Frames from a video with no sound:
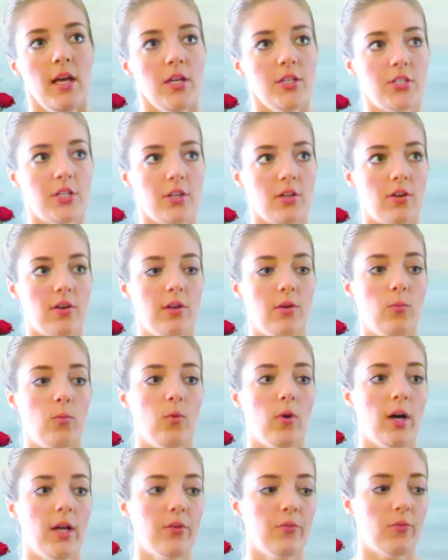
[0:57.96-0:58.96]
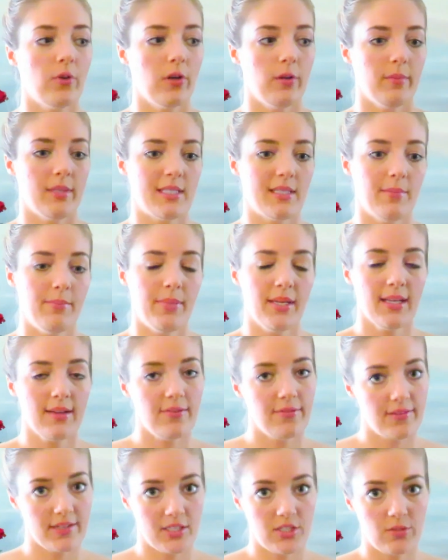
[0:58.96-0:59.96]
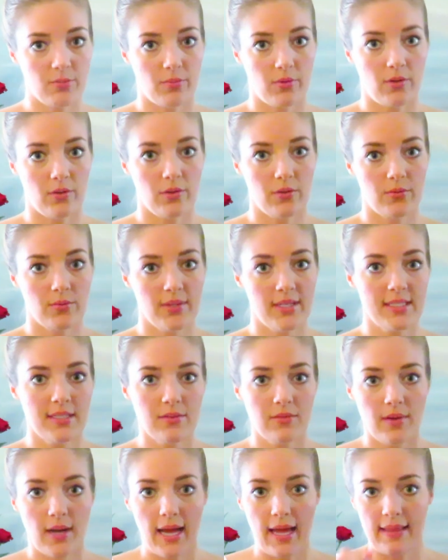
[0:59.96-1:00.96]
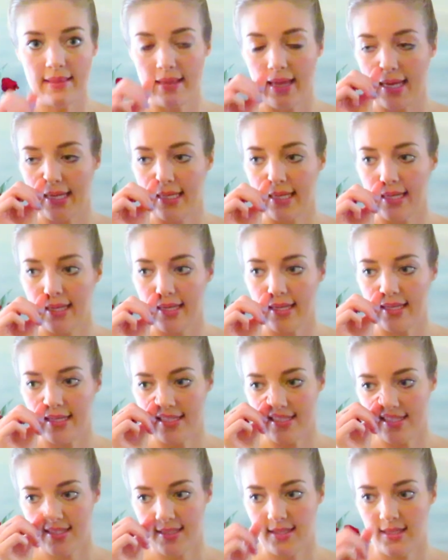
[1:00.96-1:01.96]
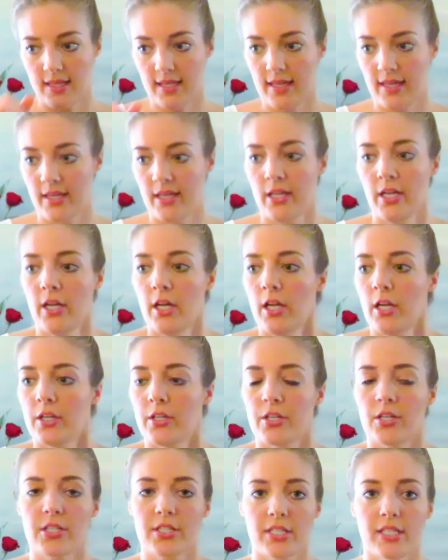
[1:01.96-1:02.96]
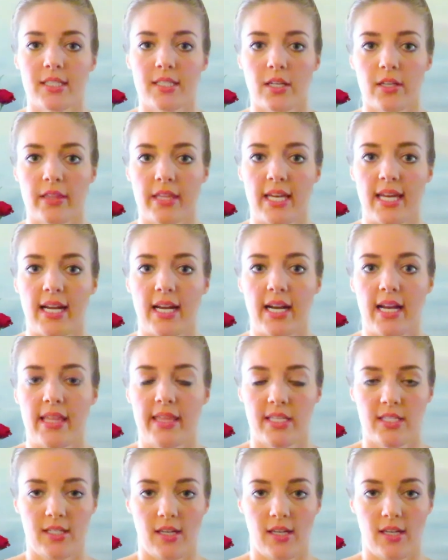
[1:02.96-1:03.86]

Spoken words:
So you're in one room. It's a big fishbowl. The reason why I like it is the nurses are there and the